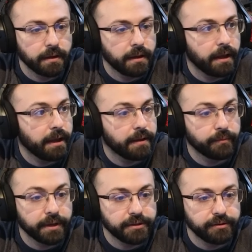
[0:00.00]

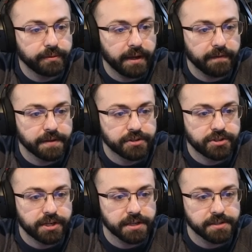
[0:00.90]
And we do have this
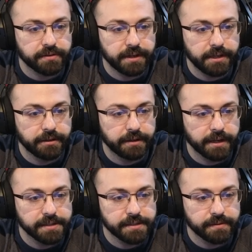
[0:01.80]
chest right here
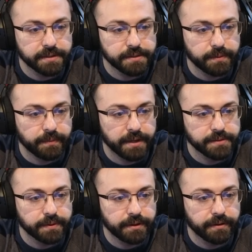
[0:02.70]
next to us. We might
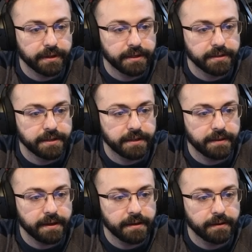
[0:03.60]
as well go ahead and take
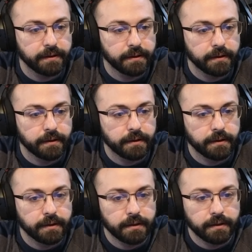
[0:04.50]
that.
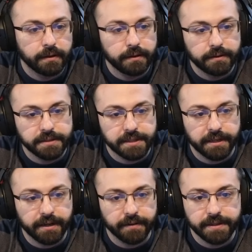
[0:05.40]
Just
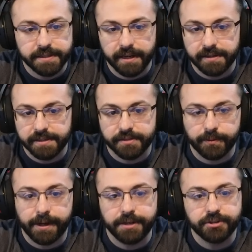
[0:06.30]
get out of these guys'
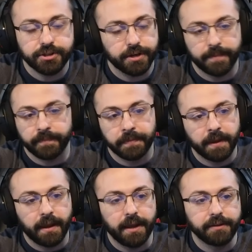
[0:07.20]
range.
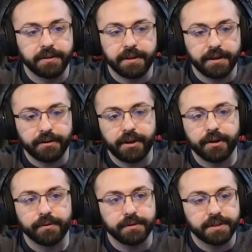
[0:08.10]
And there you
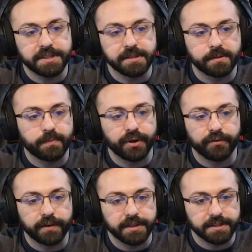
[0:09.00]
go. This is a
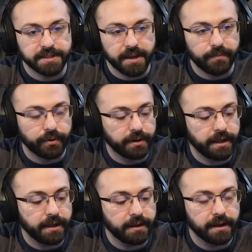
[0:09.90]
perfect example,
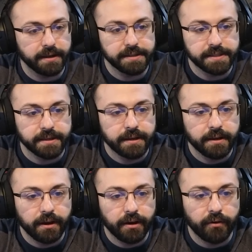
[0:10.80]
again, guys,
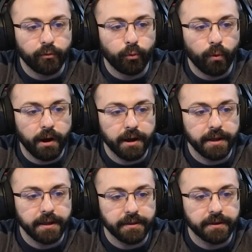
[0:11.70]
of
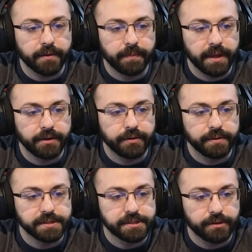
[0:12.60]
why the Commando
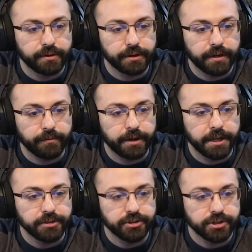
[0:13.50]
is so good at
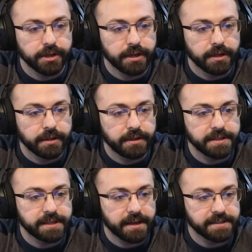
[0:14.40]
range.
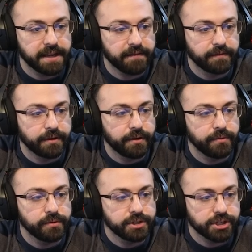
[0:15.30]
these guys have
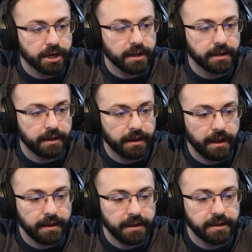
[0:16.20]
no shot
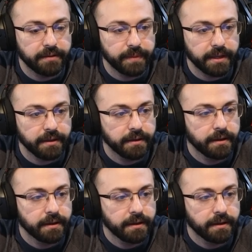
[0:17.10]
at hitting me.